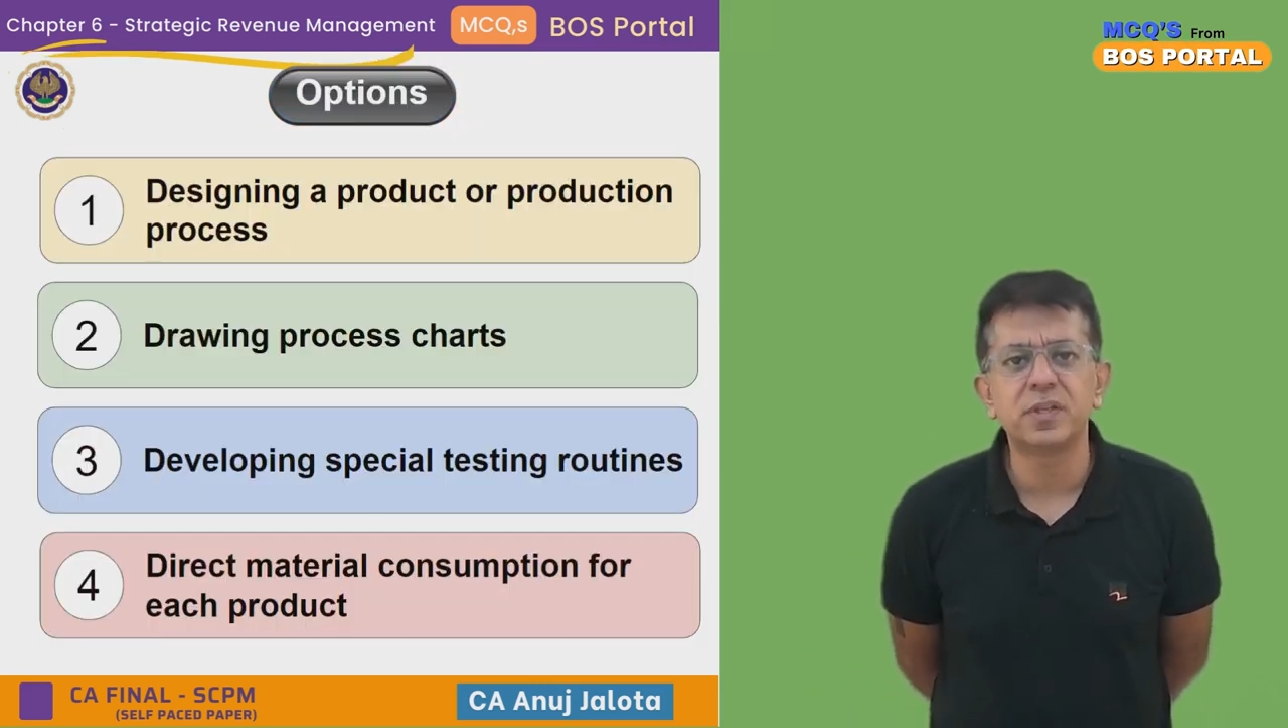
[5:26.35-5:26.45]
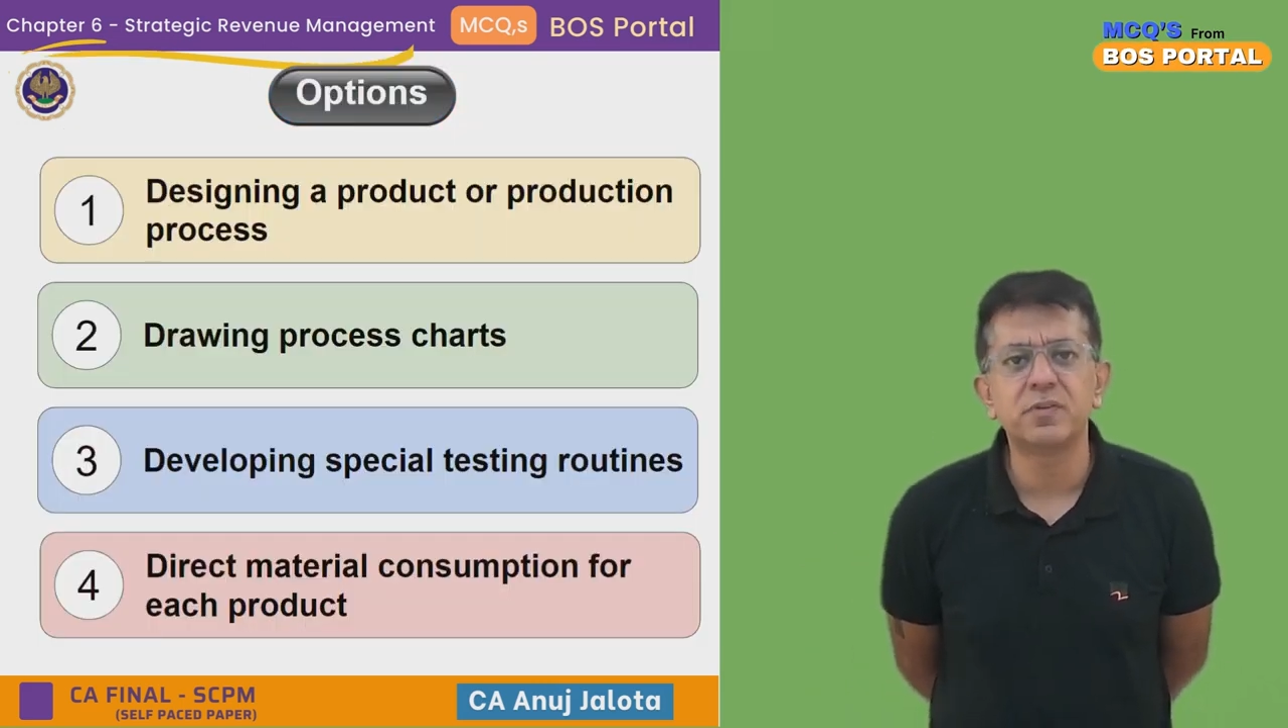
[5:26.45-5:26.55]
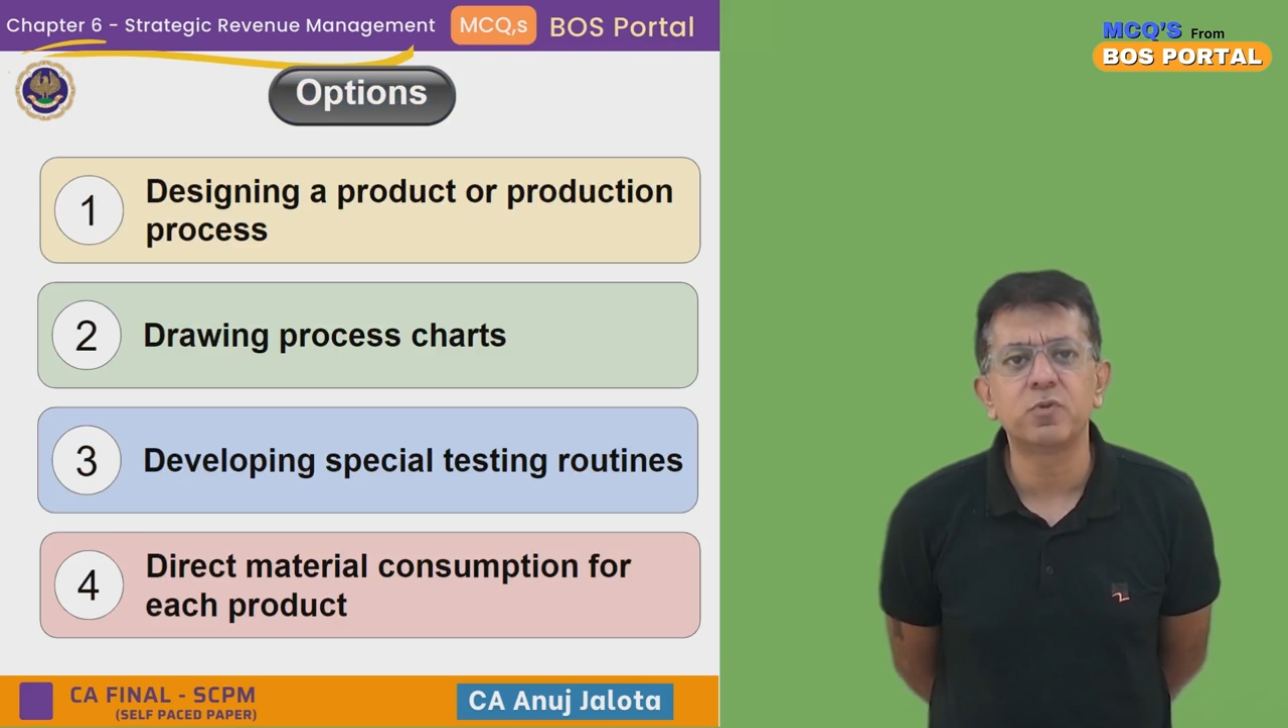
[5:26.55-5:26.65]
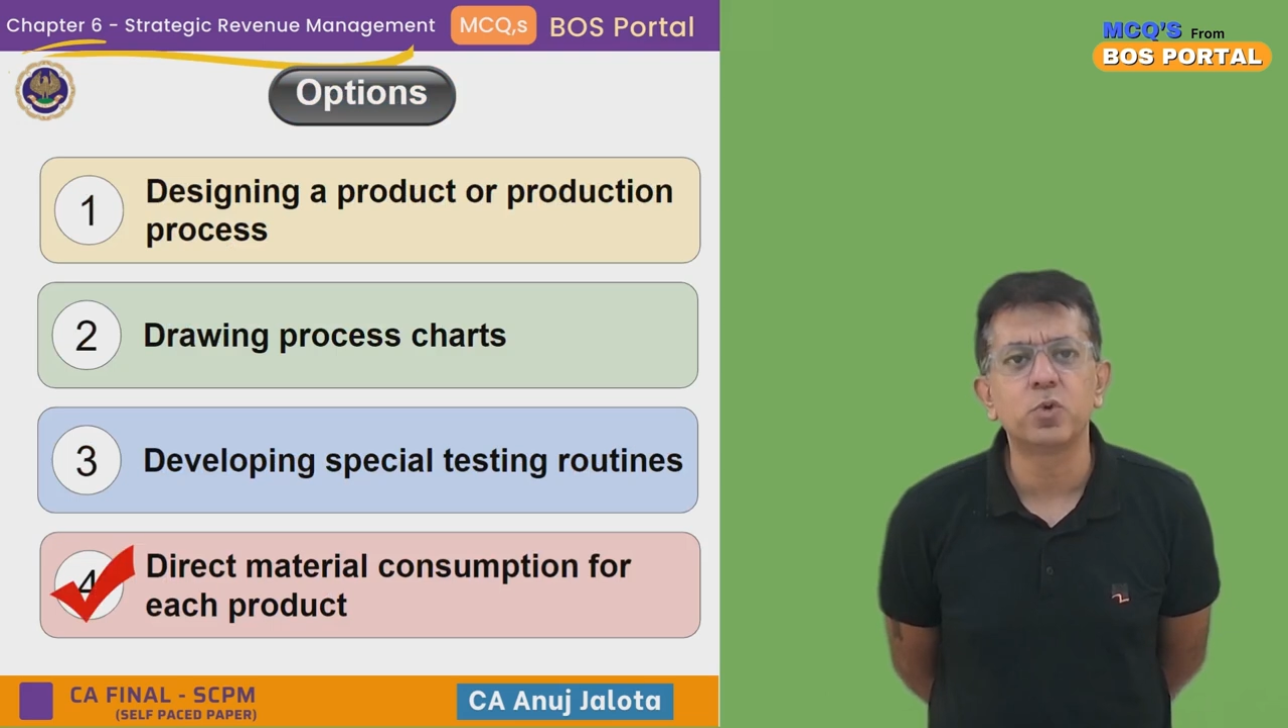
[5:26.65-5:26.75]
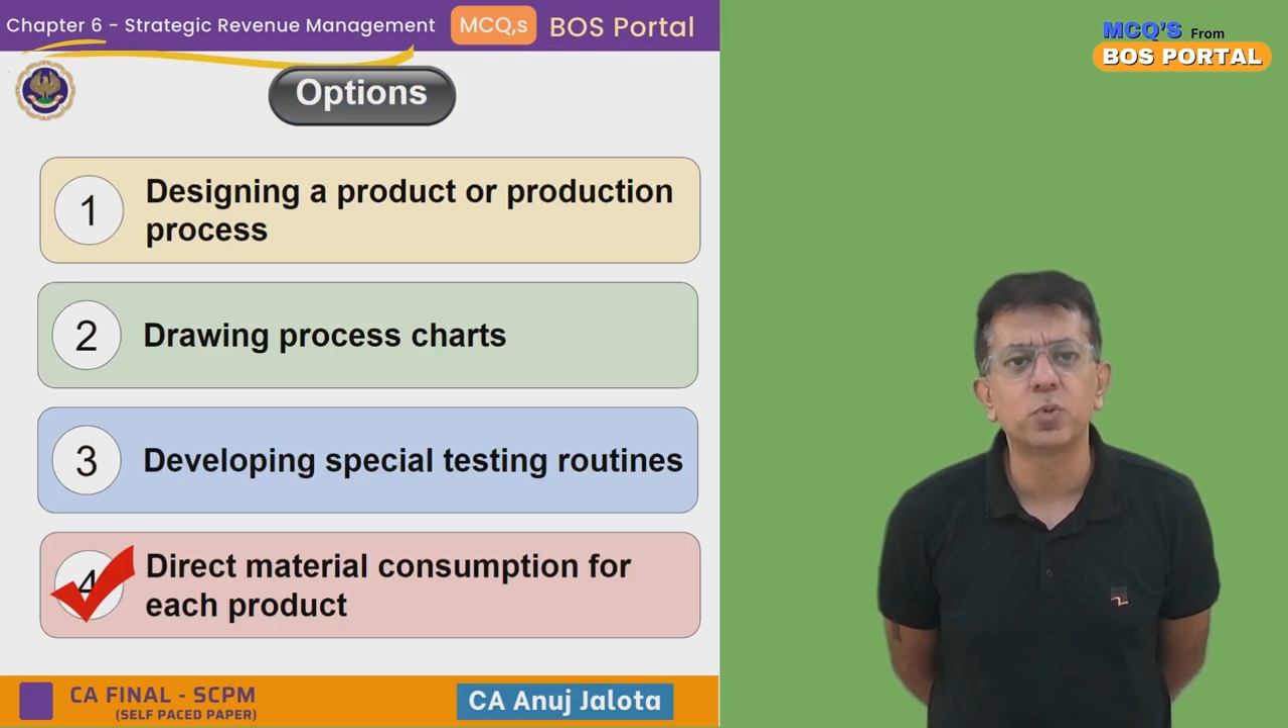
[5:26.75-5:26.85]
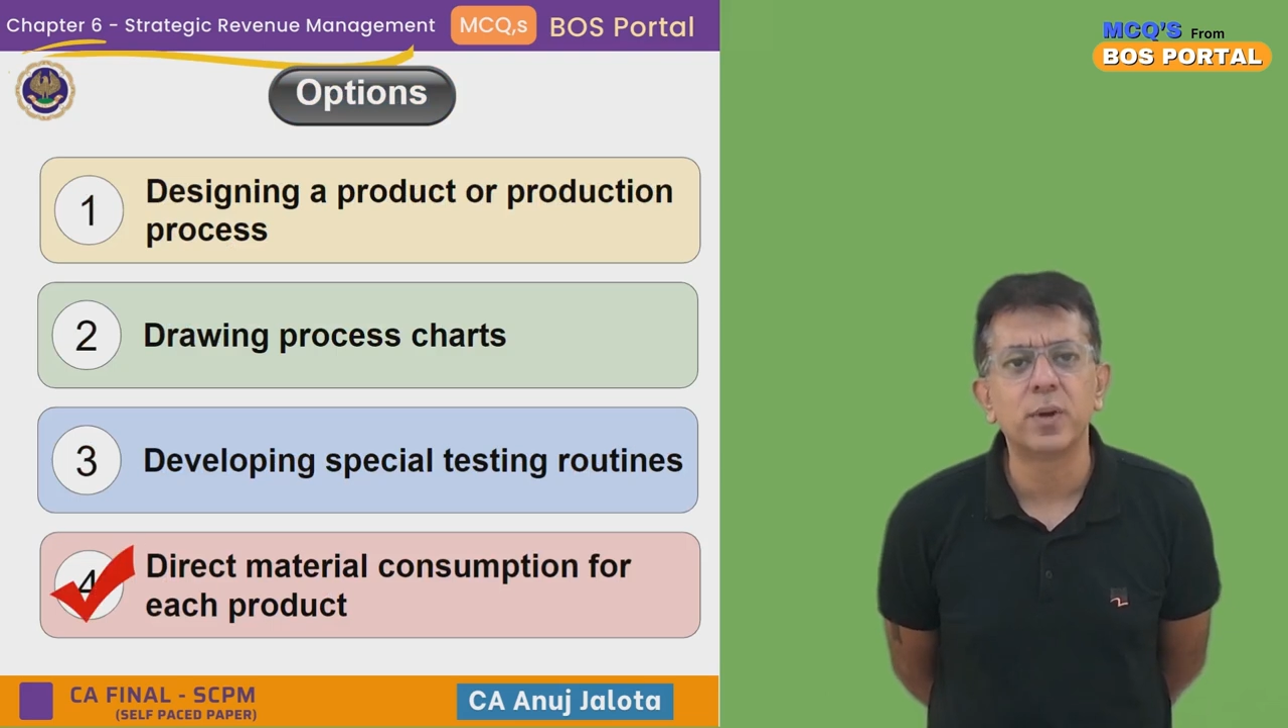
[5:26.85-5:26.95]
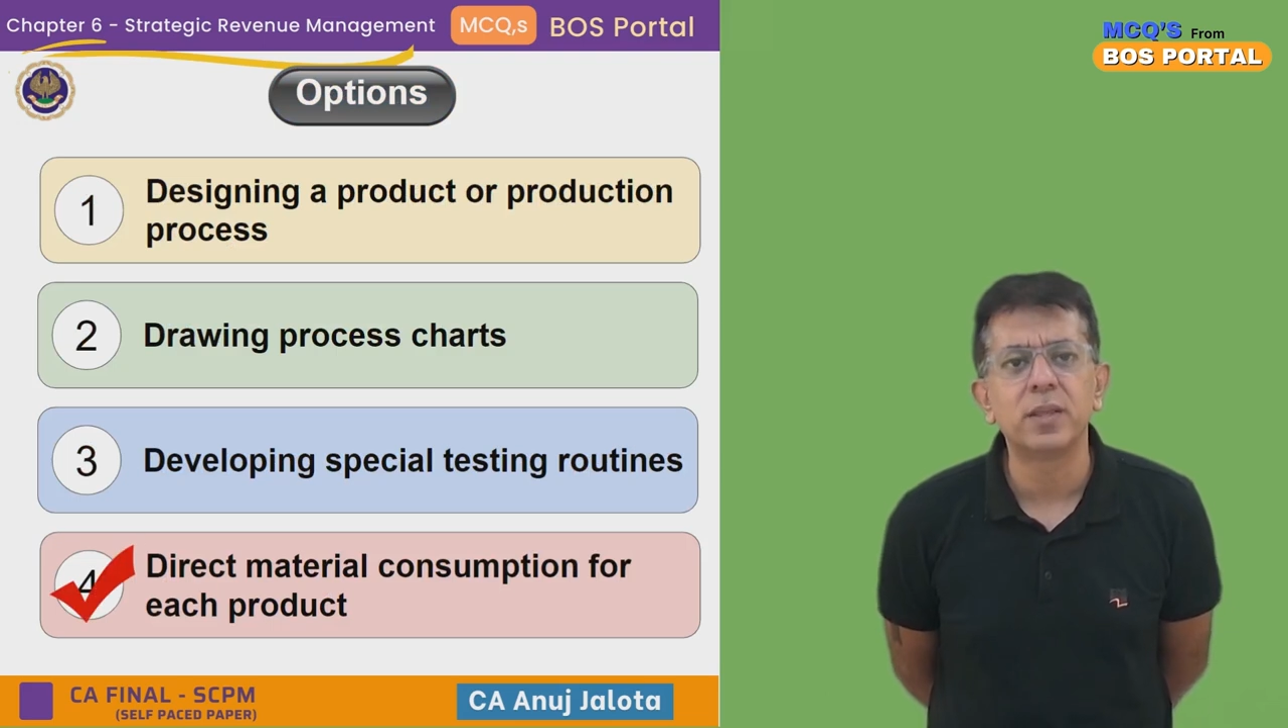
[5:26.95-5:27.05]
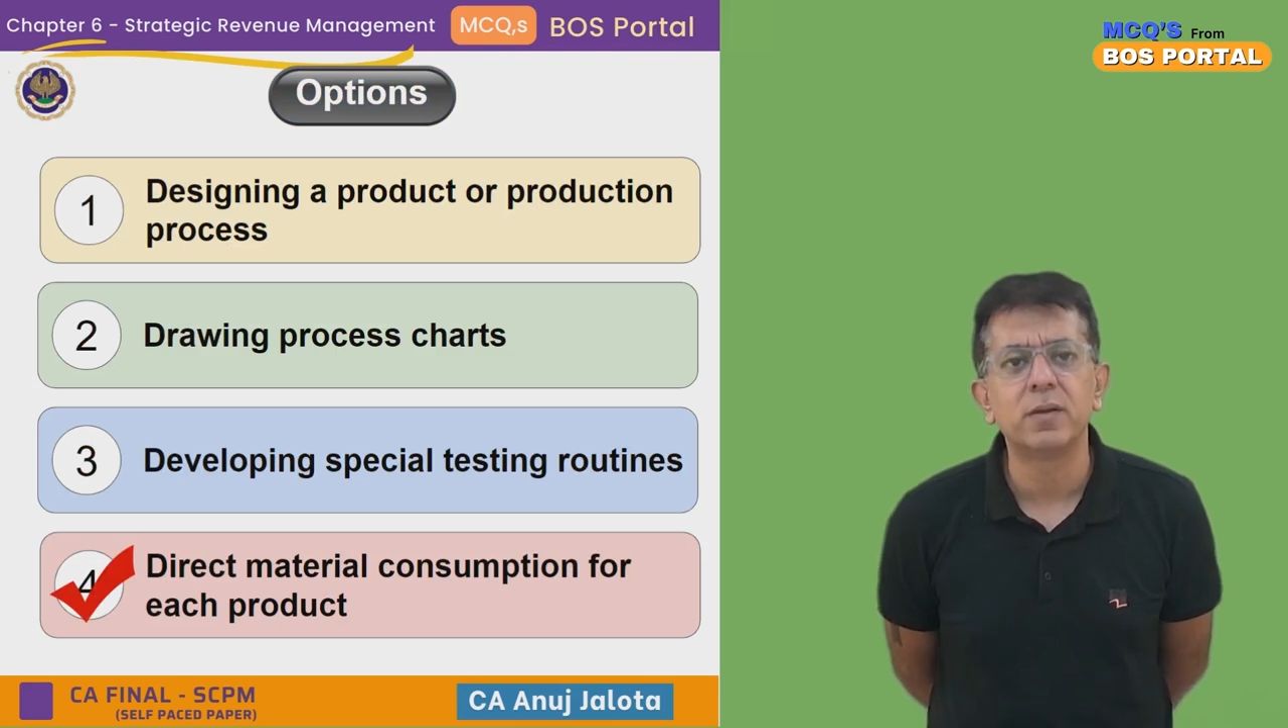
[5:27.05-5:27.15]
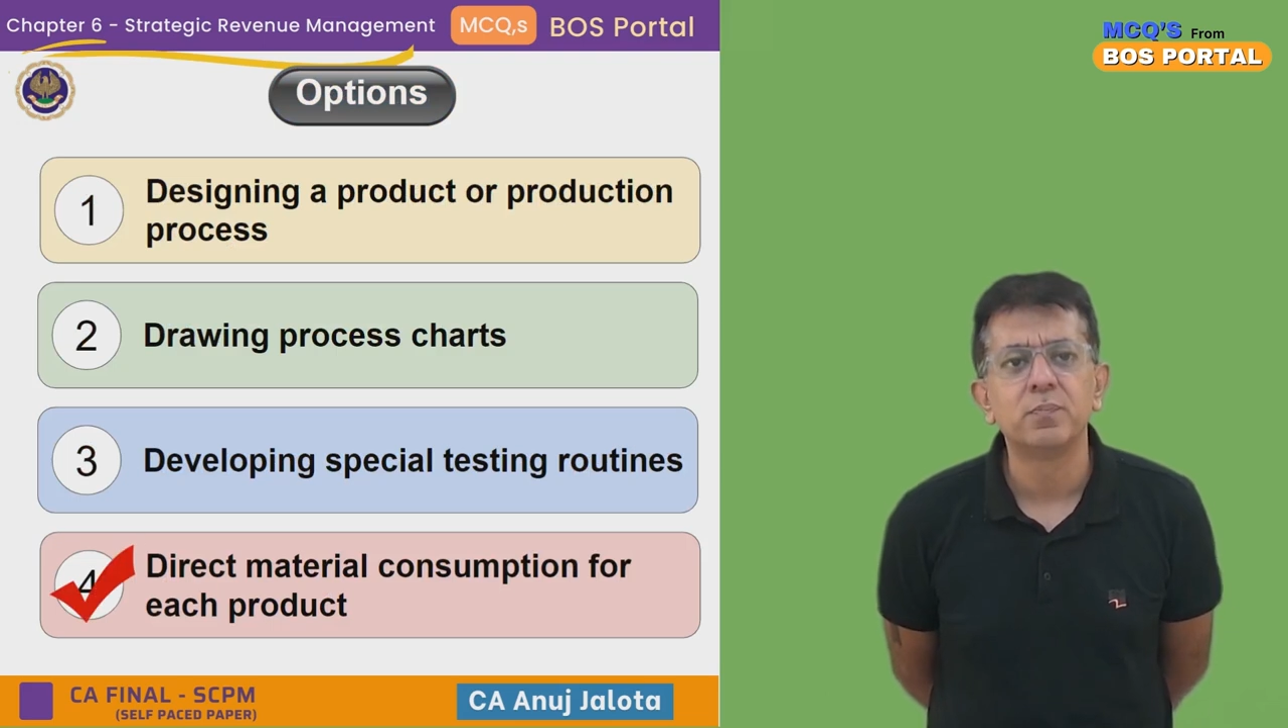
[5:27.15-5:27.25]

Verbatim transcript: the fourth one.